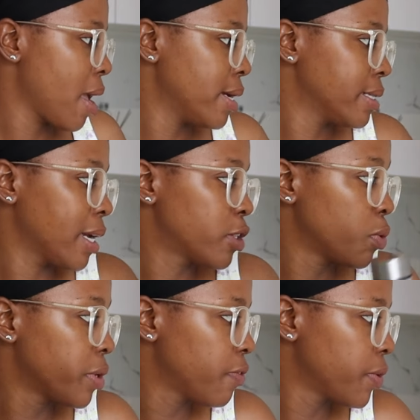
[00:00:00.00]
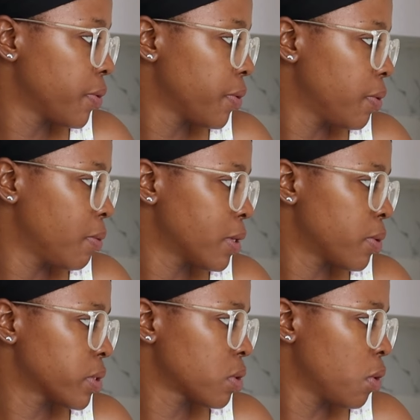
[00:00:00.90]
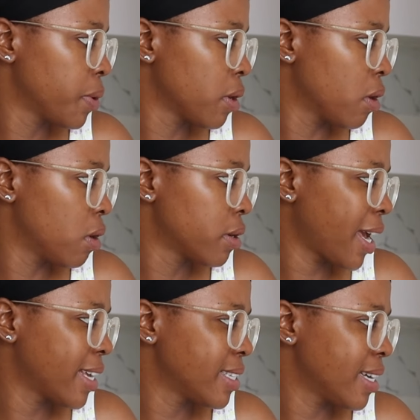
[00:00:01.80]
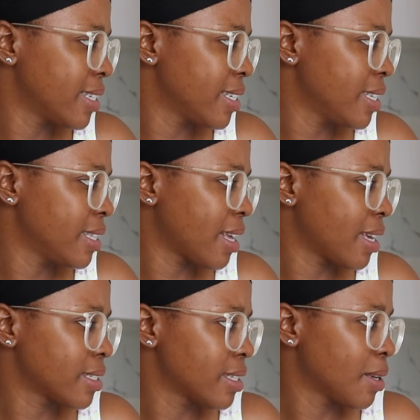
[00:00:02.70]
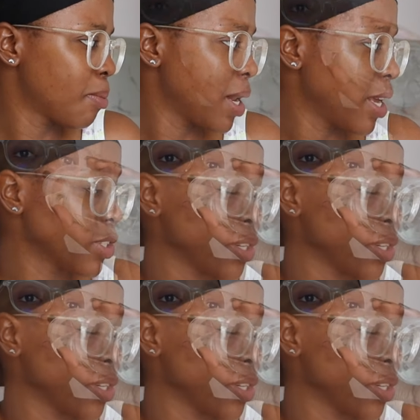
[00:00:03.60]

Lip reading: and I don't even know what was going on. Hi Tandy, thanks, it's a pleasure.